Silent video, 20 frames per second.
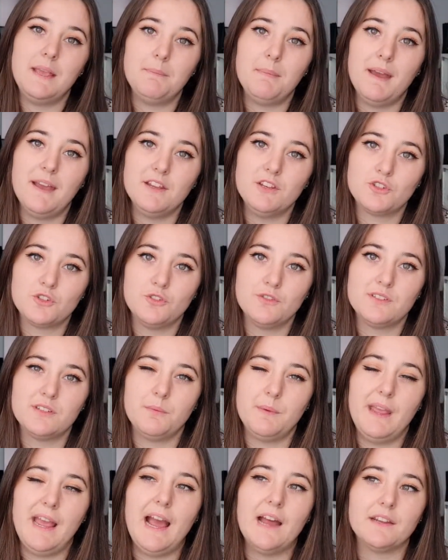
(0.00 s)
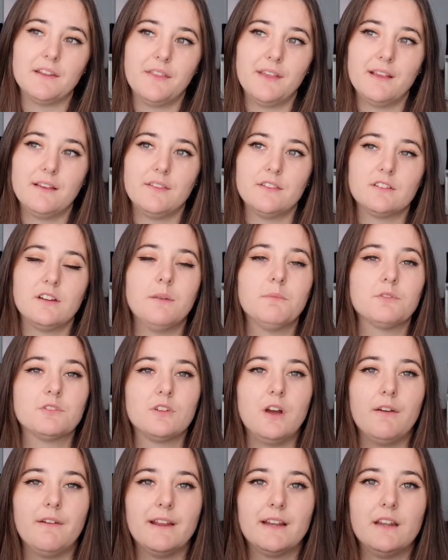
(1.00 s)
pet insurance that we had, I think at the time, was
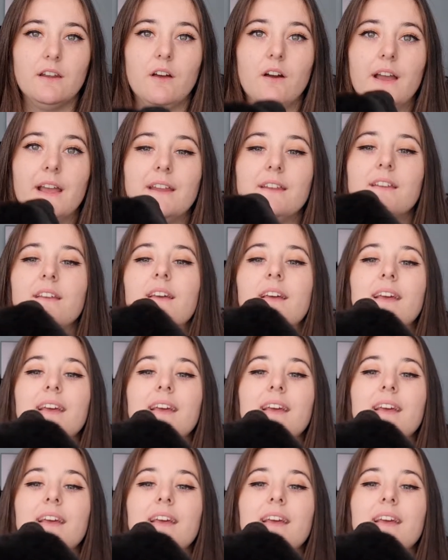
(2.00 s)
Direct Line.